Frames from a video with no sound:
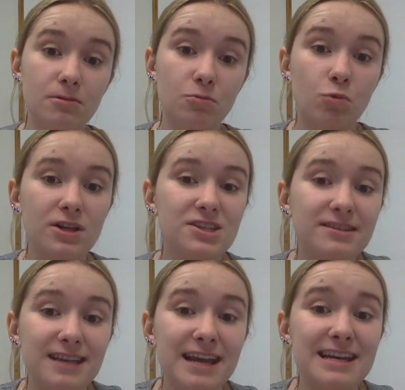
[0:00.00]
what to
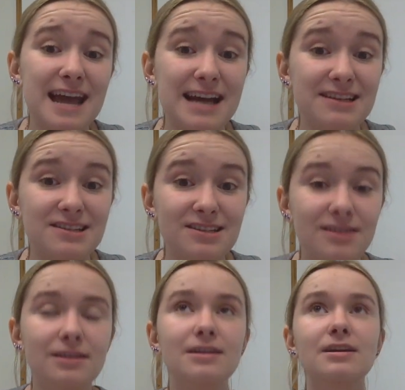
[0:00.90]
say next
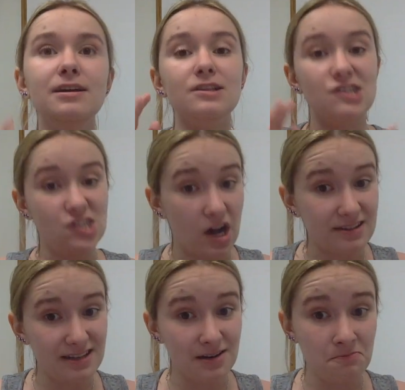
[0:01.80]

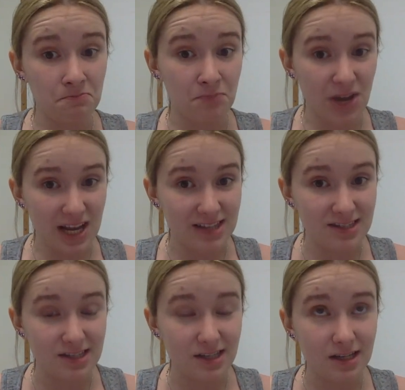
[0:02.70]
doesn't
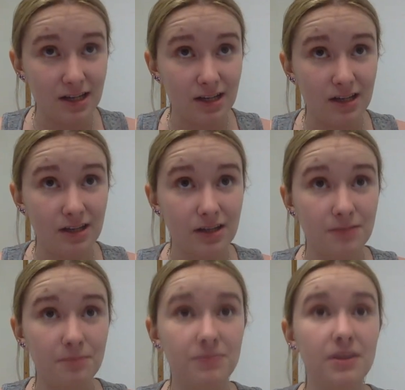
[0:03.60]
beat
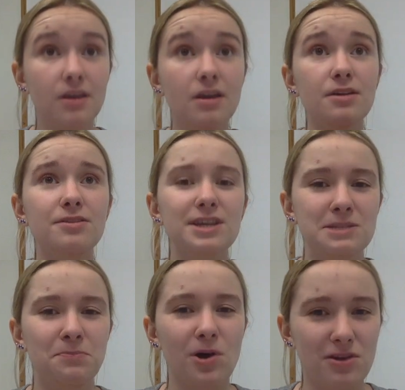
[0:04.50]
this
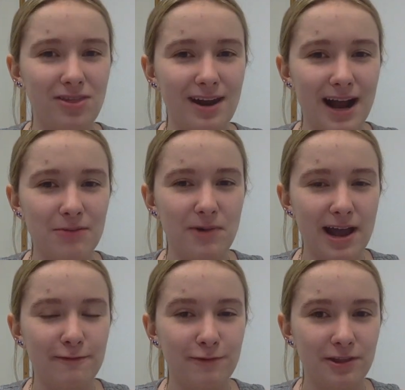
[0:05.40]
book that I
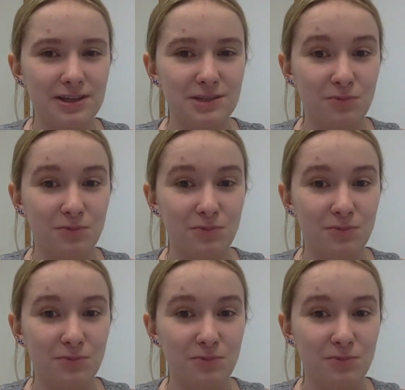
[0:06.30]
read for this